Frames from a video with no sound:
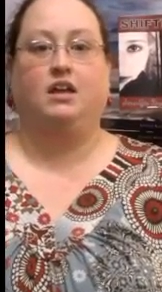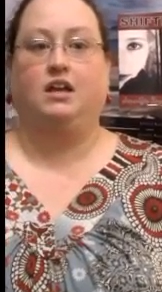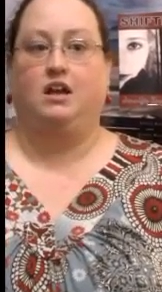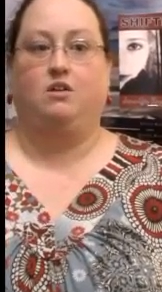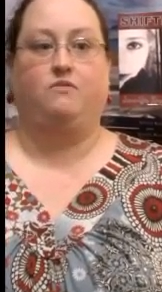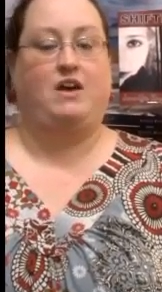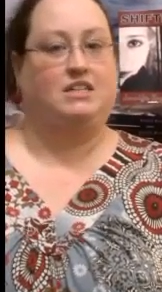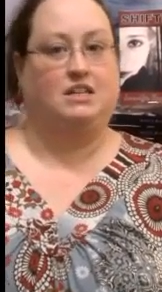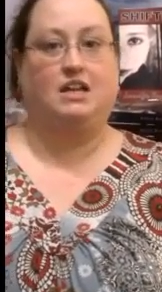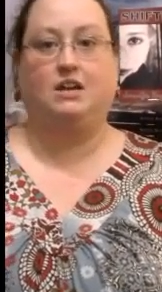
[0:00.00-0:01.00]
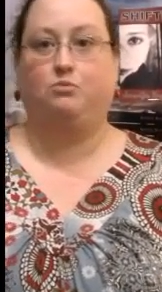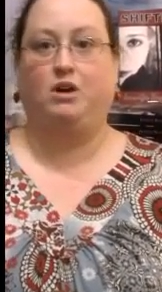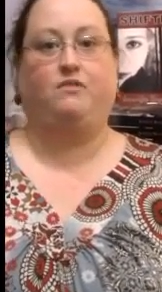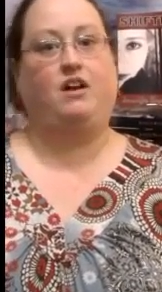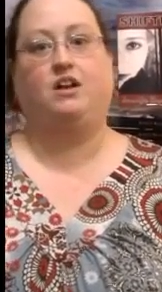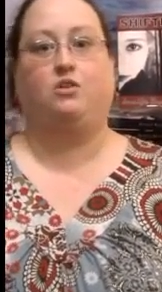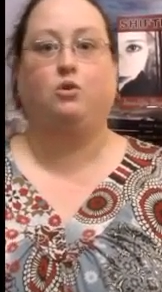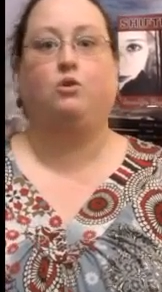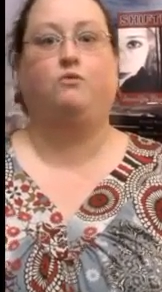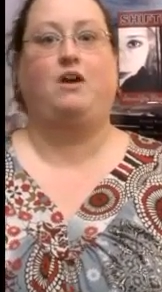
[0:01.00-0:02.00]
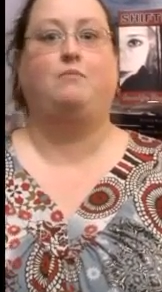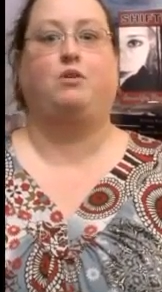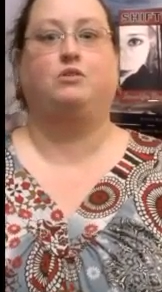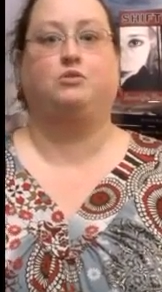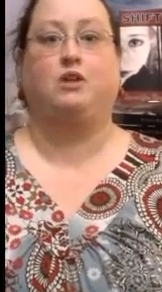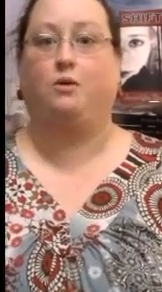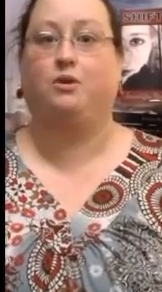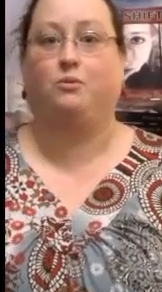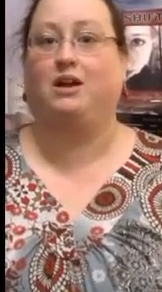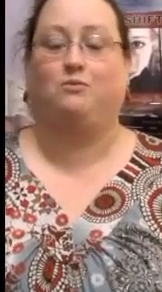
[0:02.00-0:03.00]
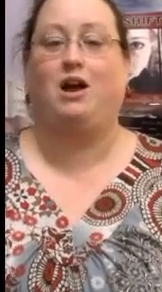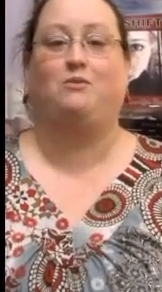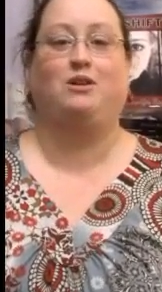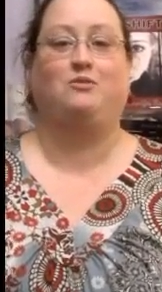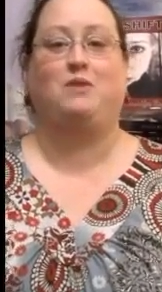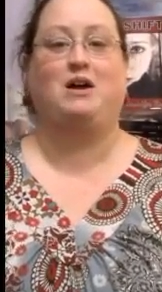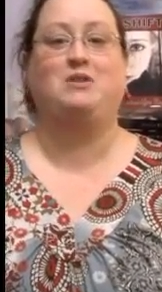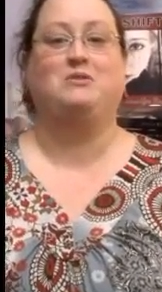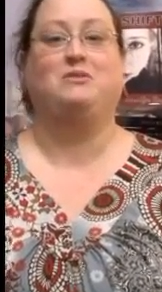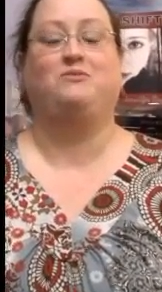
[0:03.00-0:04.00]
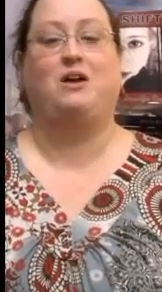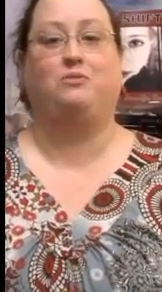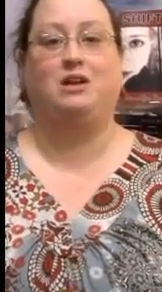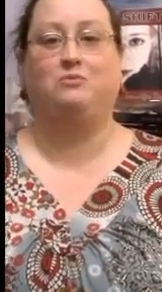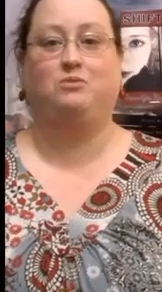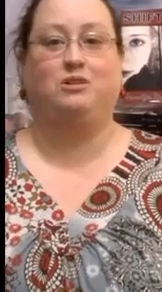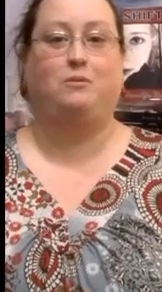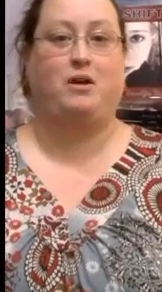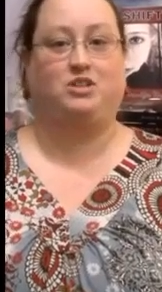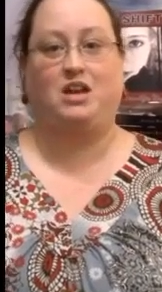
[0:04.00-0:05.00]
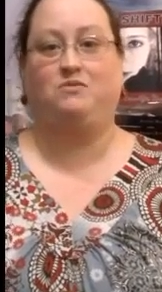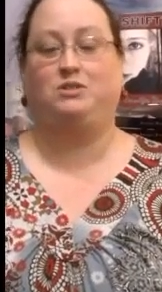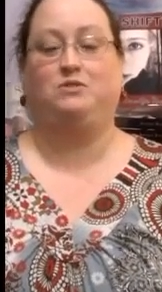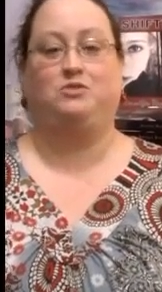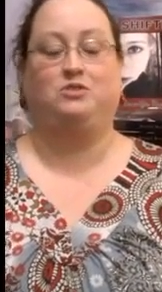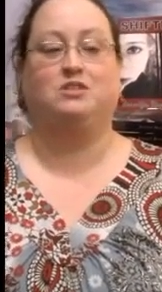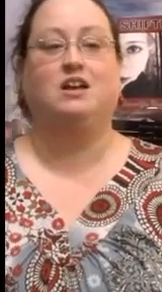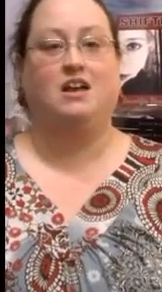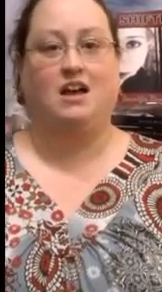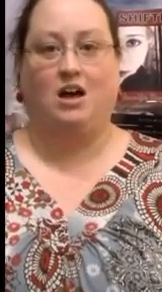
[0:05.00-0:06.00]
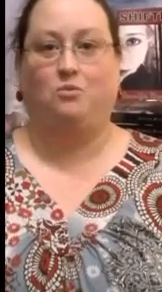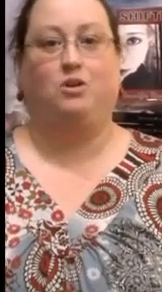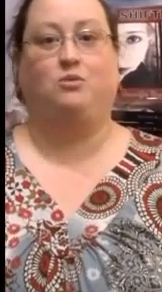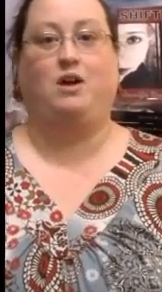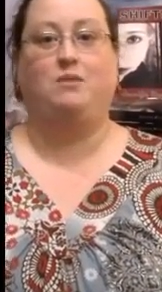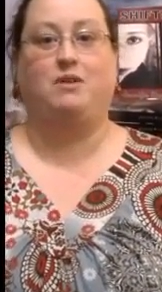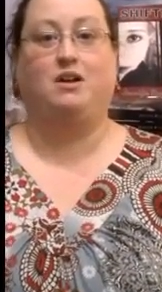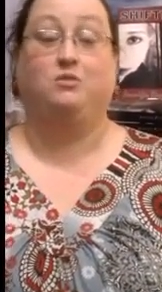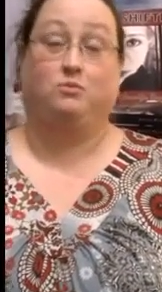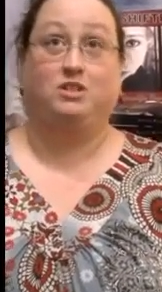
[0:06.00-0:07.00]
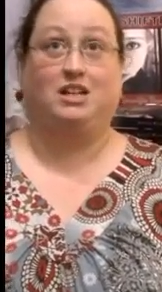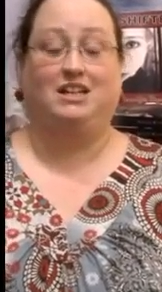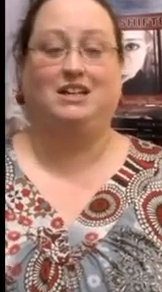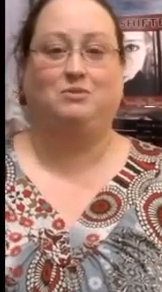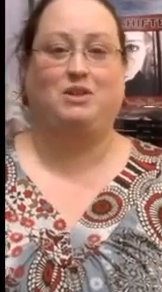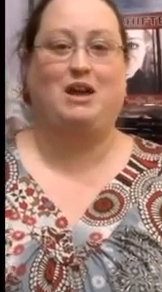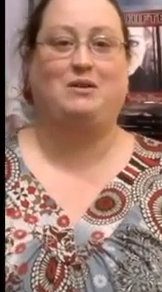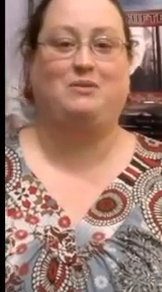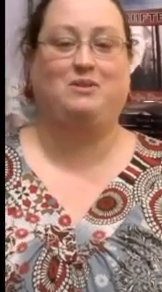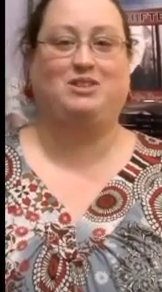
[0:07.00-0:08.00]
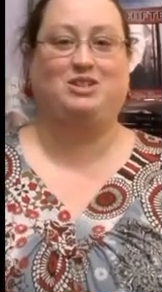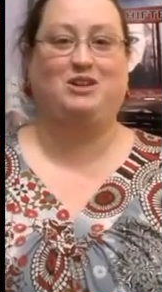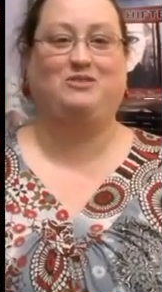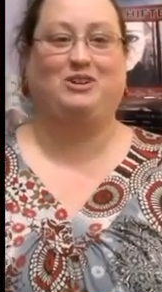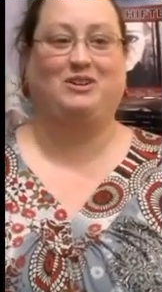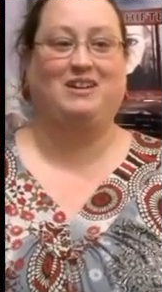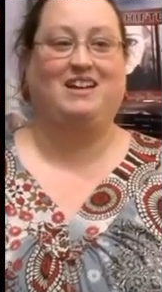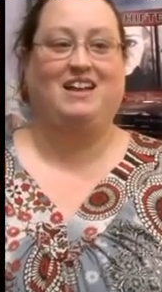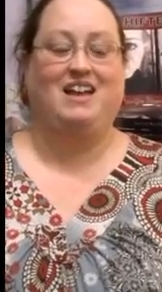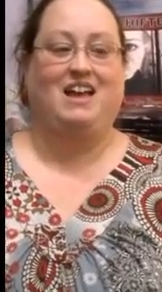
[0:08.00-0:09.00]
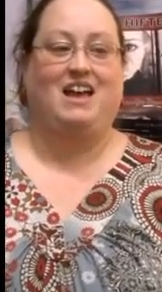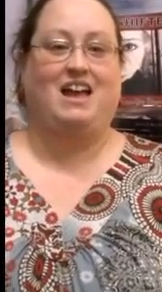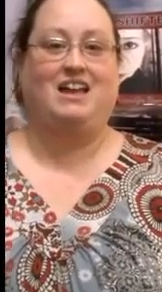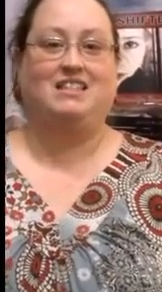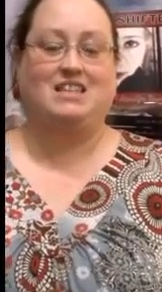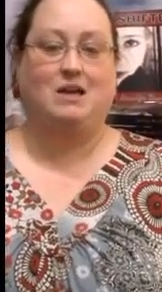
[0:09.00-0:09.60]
you know, if I read a very cool vampire story, I want to read, write one of my own. If I read one about shapeshifters, I want to write my own, which I did with that with Shifter. And the